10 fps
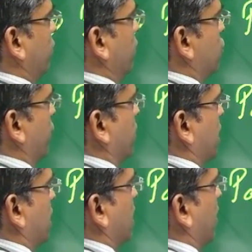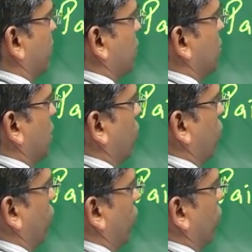the joints. As I have just now
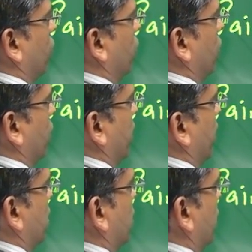told you, there is